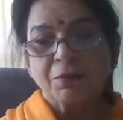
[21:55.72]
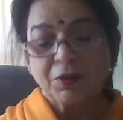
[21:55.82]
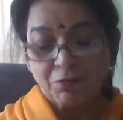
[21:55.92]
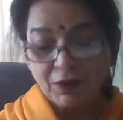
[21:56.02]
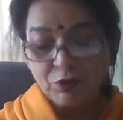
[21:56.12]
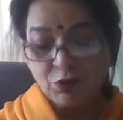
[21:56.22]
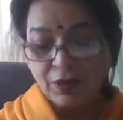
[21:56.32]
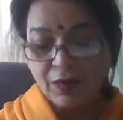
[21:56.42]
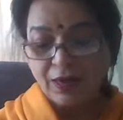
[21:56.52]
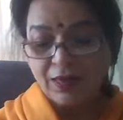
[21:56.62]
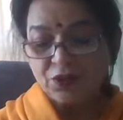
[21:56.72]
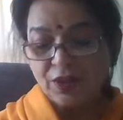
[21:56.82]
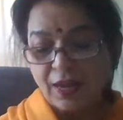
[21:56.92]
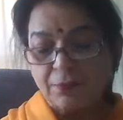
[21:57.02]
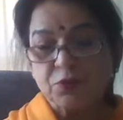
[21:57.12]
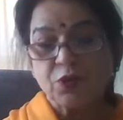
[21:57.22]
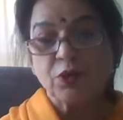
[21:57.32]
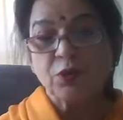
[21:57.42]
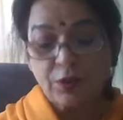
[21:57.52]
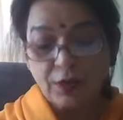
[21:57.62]
But when you realize the
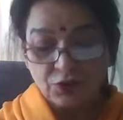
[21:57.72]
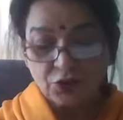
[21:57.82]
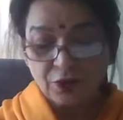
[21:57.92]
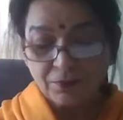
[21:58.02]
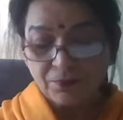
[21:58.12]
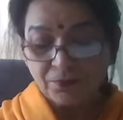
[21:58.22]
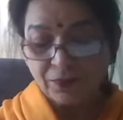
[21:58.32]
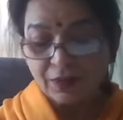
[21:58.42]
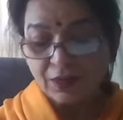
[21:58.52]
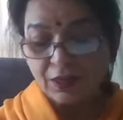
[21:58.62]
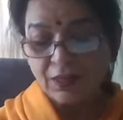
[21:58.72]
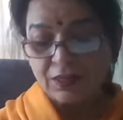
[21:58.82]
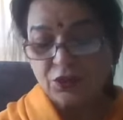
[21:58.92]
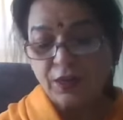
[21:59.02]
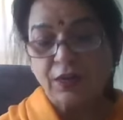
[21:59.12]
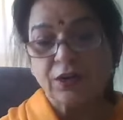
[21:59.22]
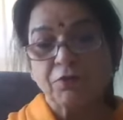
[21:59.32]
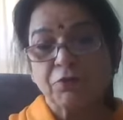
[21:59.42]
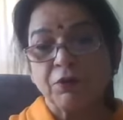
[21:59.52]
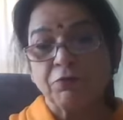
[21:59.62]
absolute nature in that state
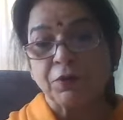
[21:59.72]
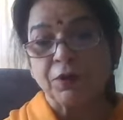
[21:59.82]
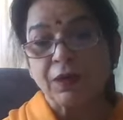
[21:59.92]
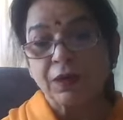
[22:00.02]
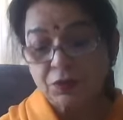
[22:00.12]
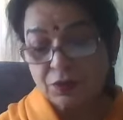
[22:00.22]
of infinite